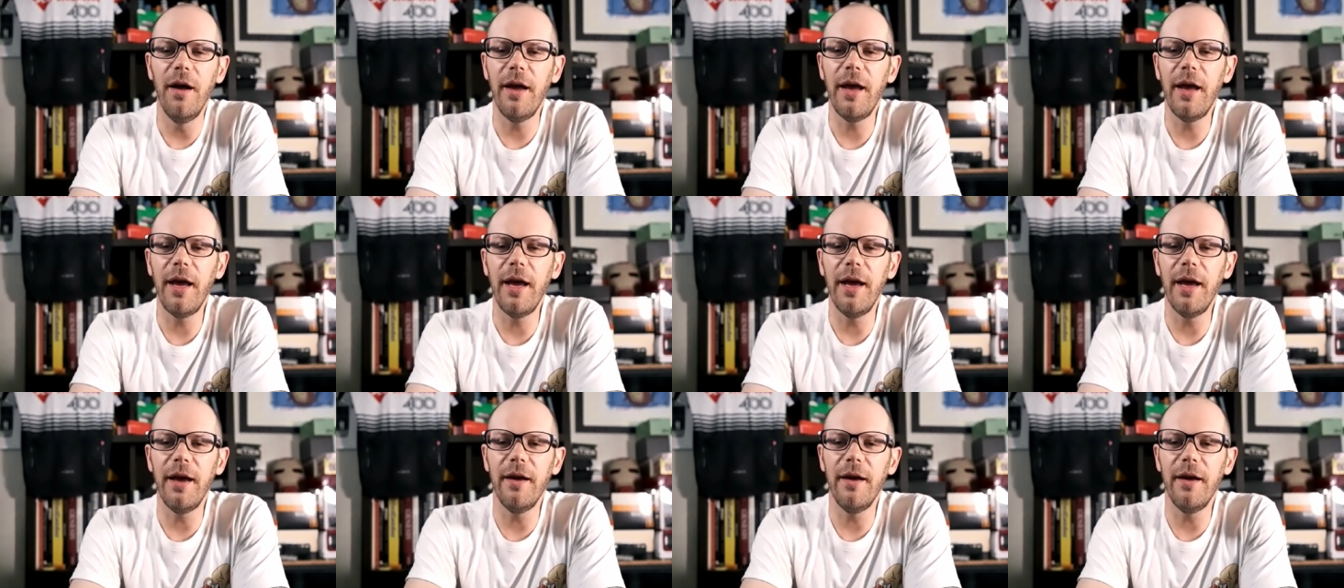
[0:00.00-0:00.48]

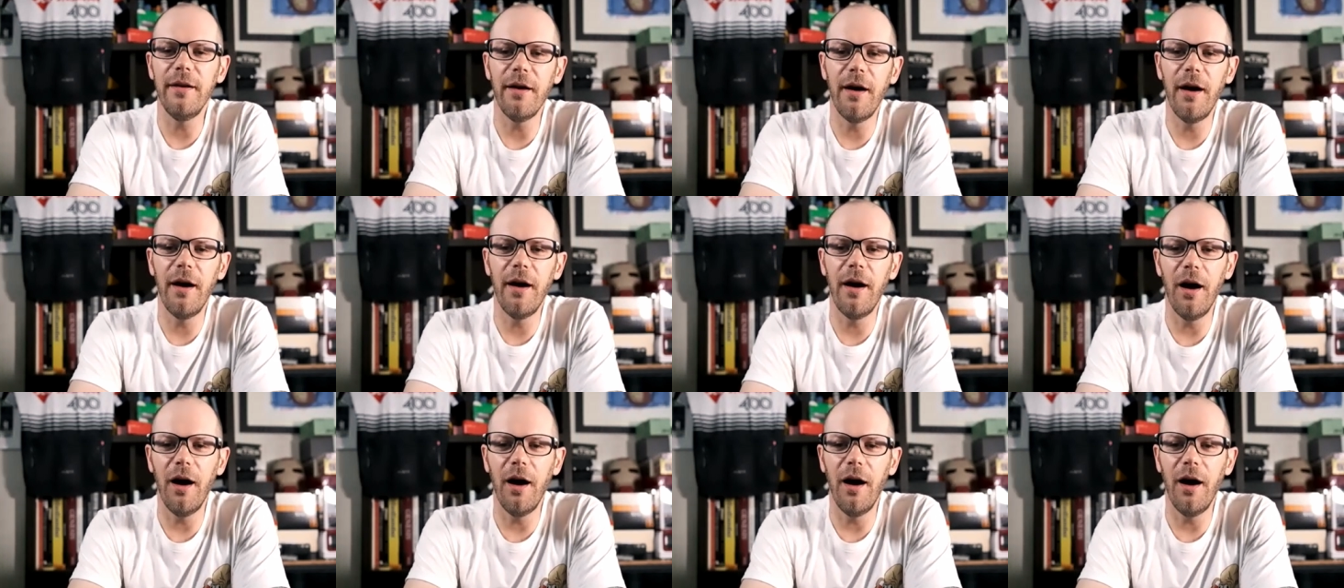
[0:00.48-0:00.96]
in
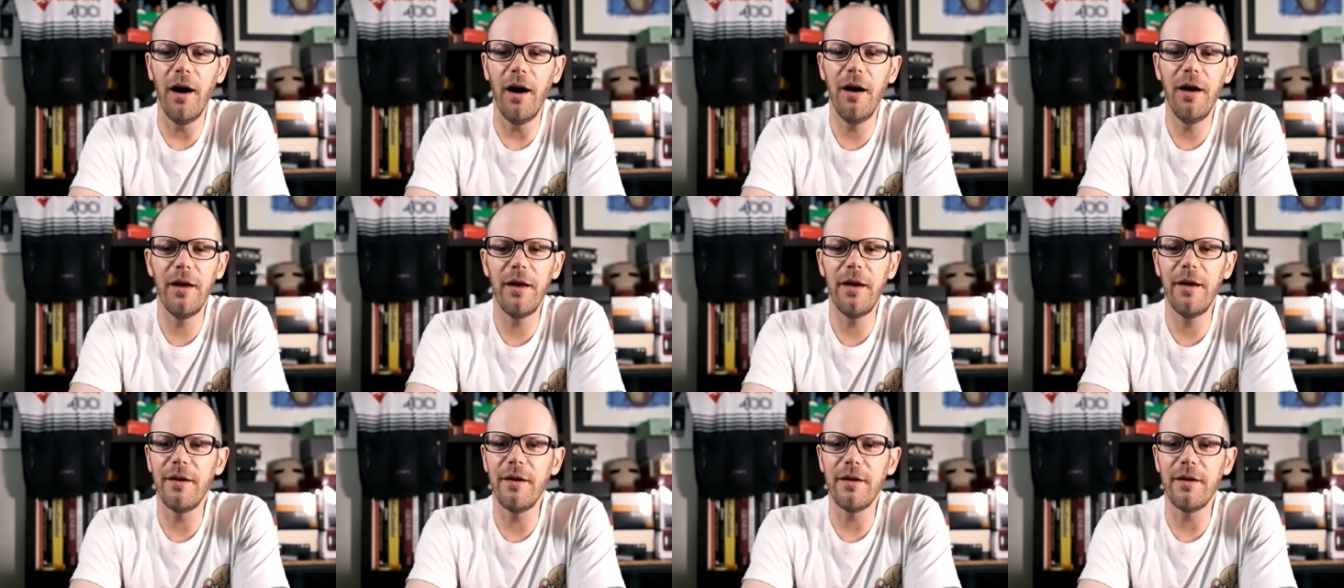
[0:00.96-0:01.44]
uh,
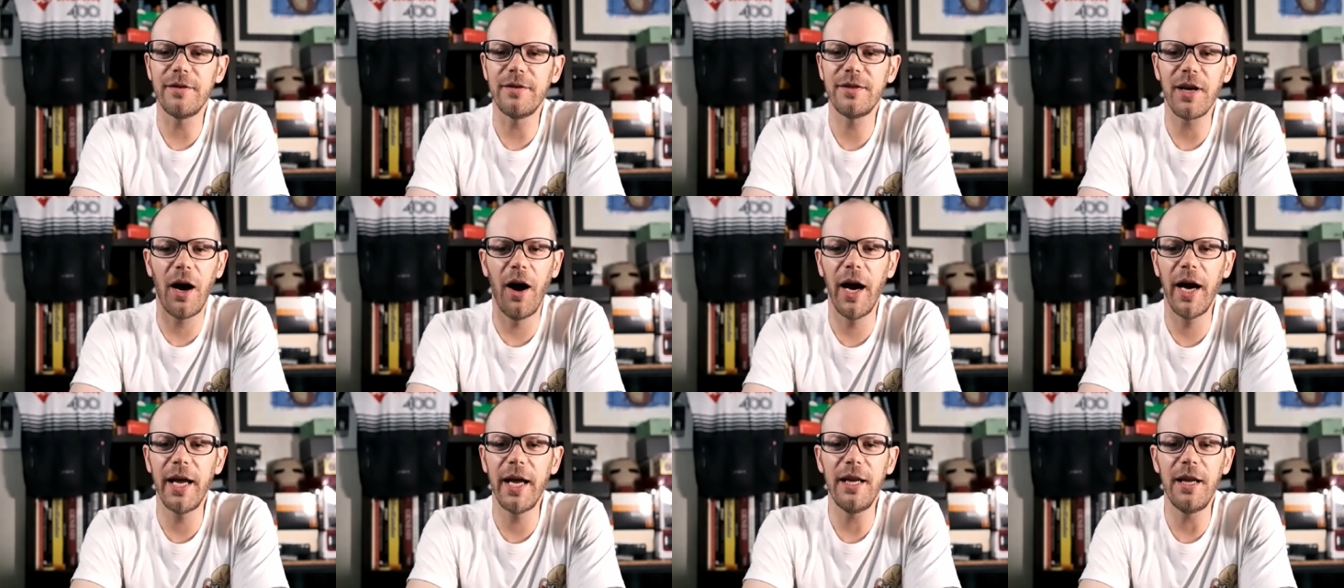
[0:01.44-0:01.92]
in a
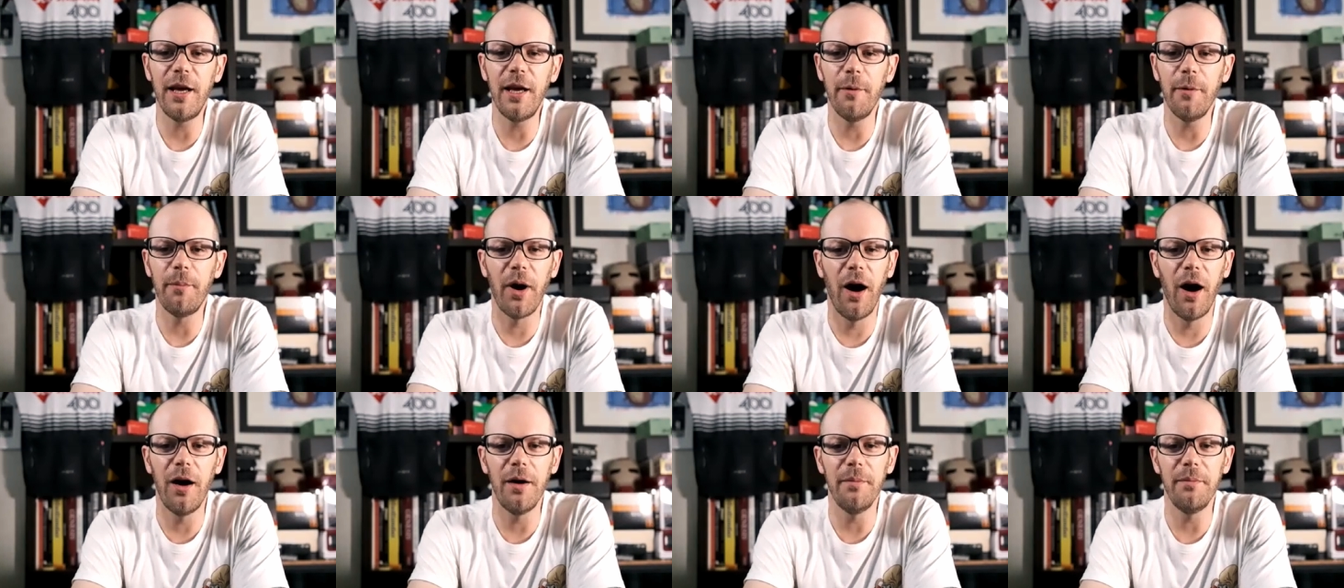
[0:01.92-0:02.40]
tiny
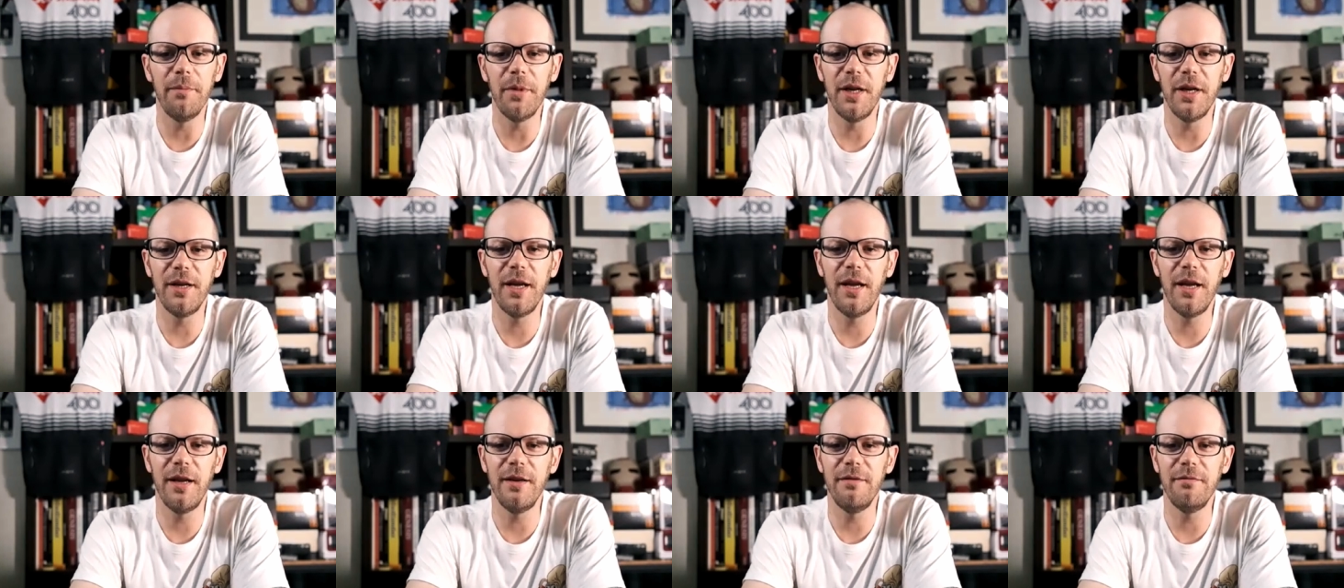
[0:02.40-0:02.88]

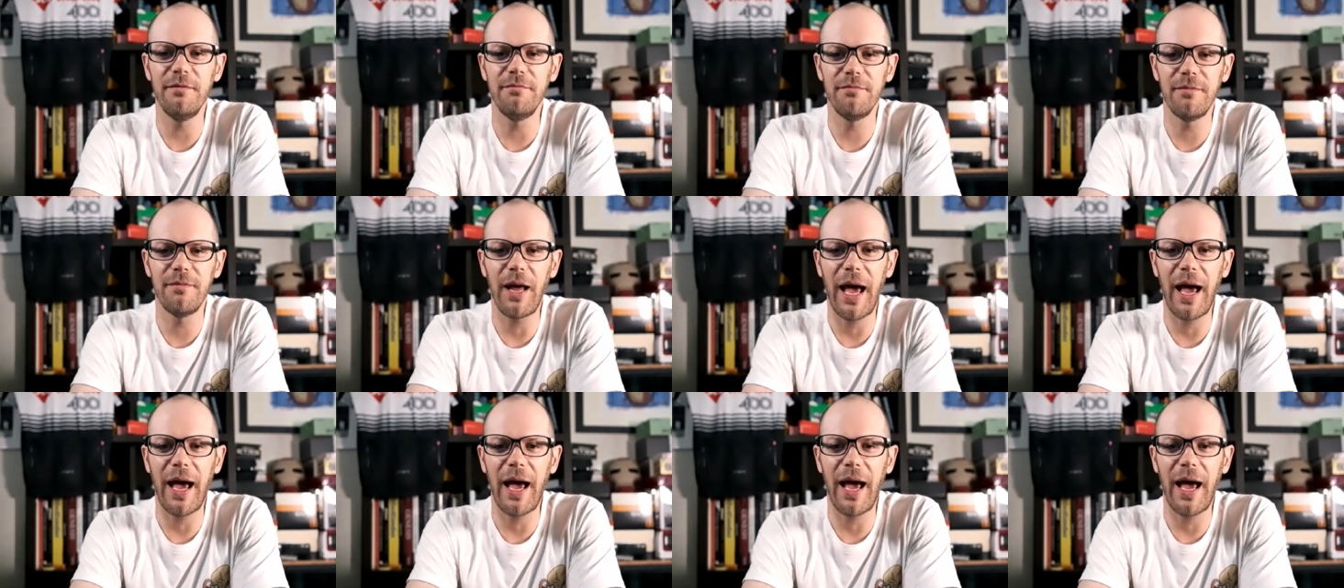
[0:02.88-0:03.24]
apartment in